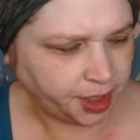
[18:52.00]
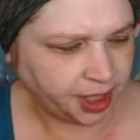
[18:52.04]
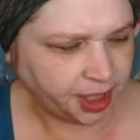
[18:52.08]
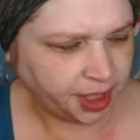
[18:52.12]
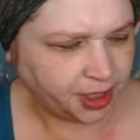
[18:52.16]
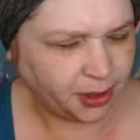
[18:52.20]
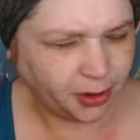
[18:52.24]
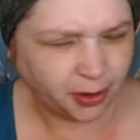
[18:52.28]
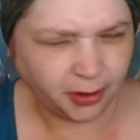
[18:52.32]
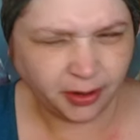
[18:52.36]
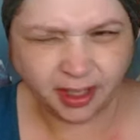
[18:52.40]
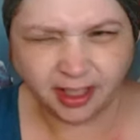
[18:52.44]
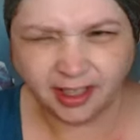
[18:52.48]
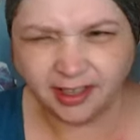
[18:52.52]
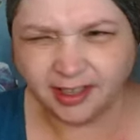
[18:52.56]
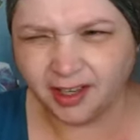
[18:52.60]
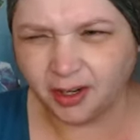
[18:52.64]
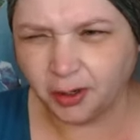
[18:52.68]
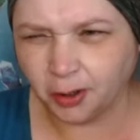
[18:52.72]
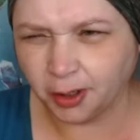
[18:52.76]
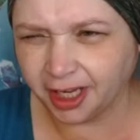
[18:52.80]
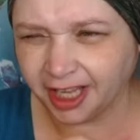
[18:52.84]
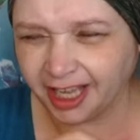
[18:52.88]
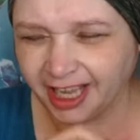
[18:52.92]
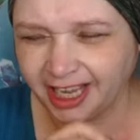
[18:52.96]
I don't think that
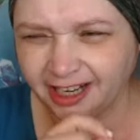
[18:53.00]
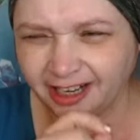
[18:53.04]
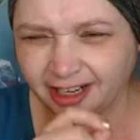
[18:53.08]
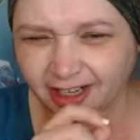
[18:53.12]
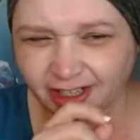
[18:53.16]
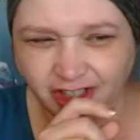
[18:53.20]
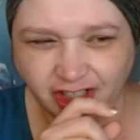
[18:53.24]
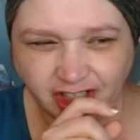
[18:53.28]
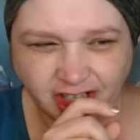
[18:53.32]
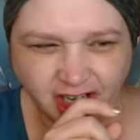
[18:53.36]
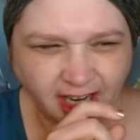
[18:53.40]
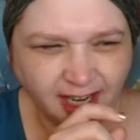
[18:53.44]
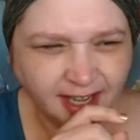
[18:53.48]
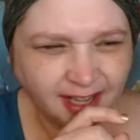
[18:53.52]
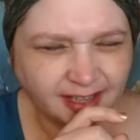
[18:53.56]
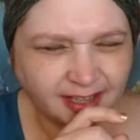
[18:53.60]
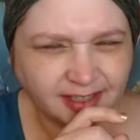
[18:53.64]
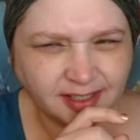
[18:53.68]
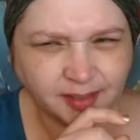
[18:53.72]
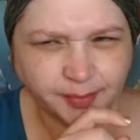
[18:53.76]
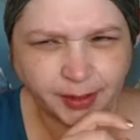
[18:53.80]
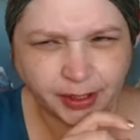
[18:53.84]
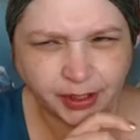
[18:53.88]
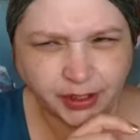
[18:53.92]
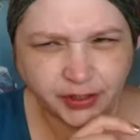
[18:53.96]
organic chai
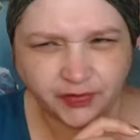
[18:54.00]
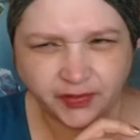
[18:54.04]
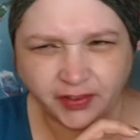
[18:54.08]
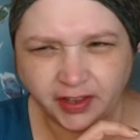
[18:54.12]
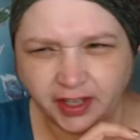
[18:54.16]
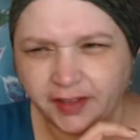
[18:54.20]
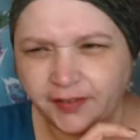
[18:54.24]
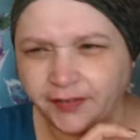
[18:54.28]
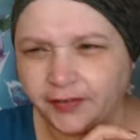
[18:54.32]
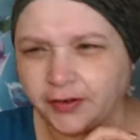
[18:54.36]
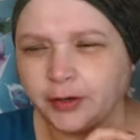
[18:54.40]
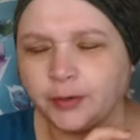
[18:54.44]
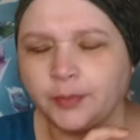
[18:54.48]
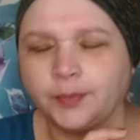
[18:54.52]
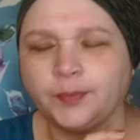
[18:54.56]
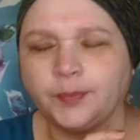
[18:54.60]
has much flavor.